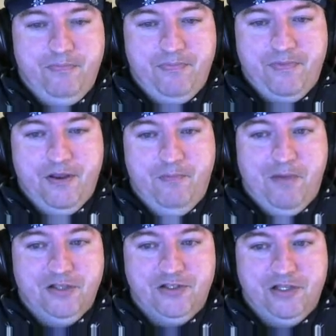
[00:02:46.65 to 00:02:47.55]

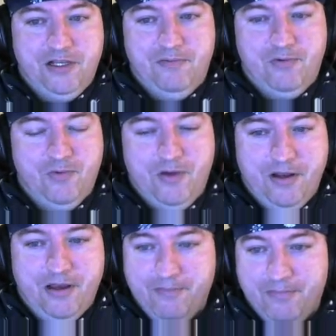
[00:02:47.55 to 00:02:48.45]
Mausoleum or
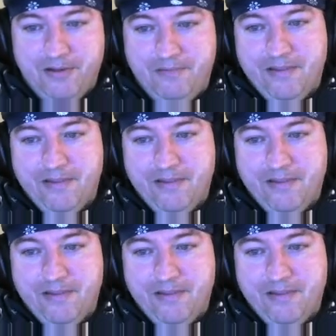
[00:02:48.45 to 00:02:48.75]
whatnot, but